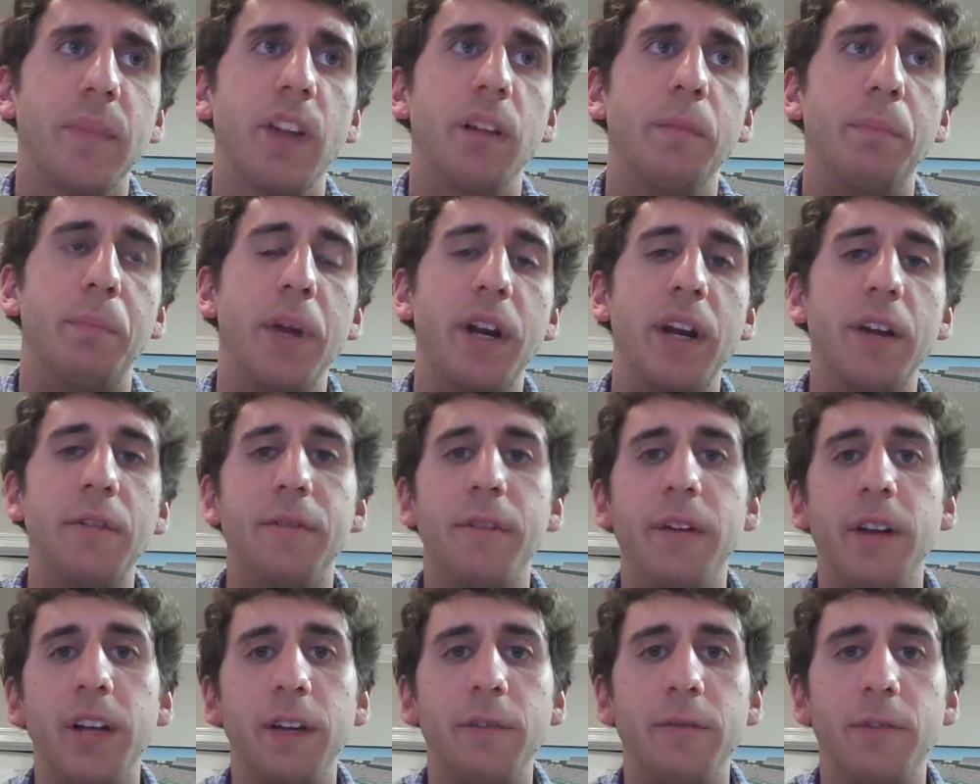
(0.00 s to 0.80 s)

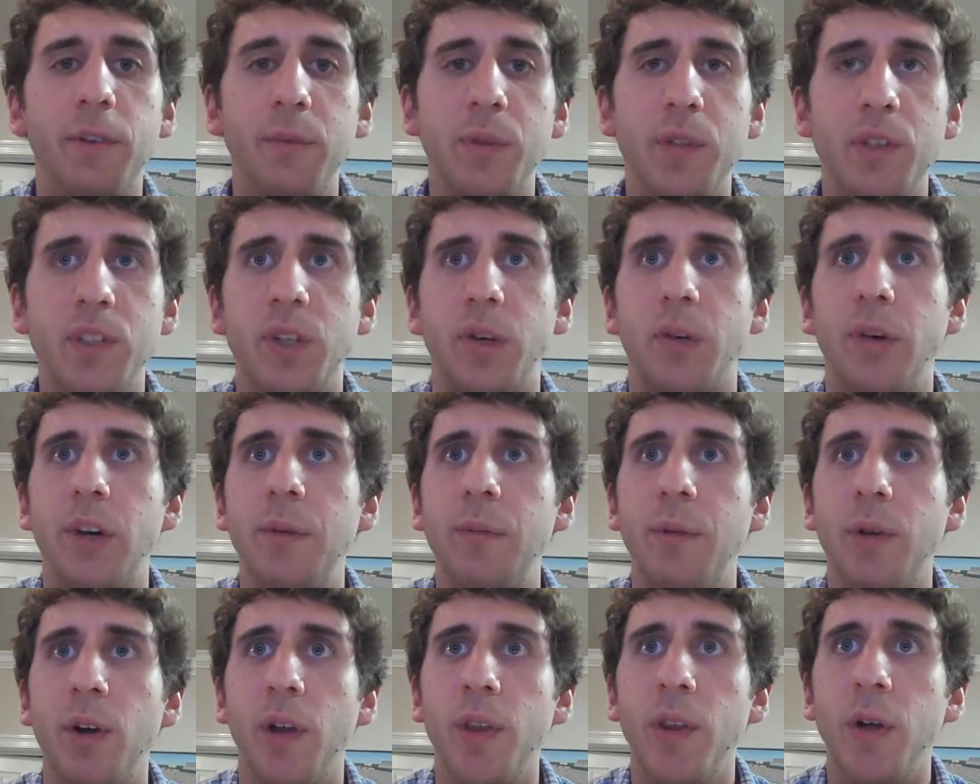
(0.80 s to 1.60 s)
benefiting from this
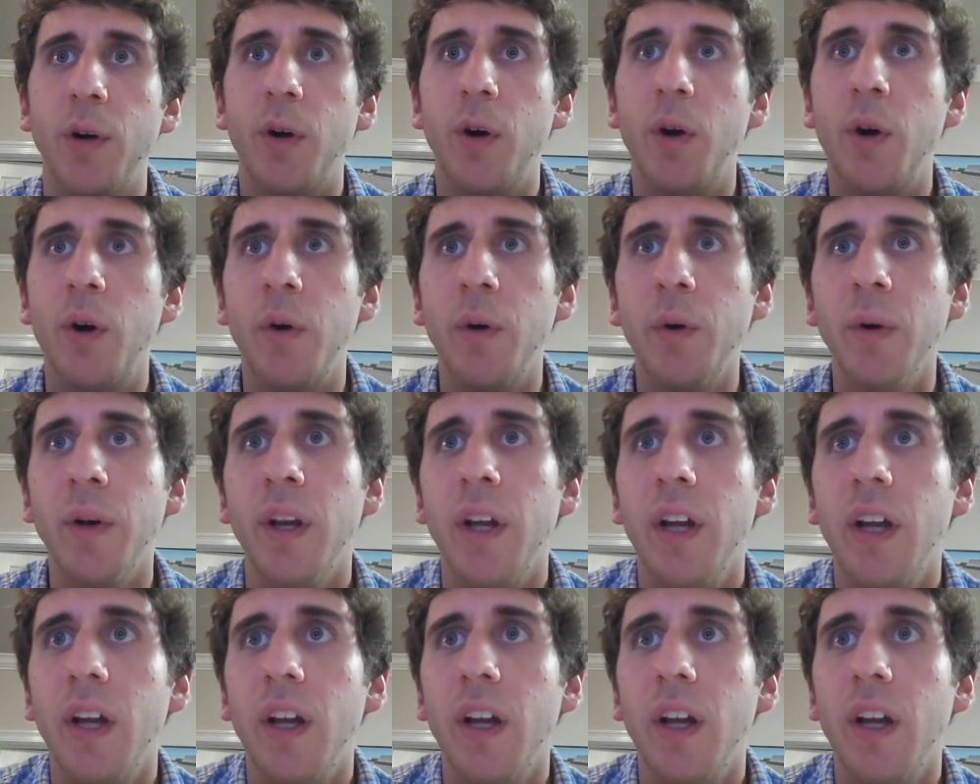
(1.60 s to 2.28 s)
agreement on their own.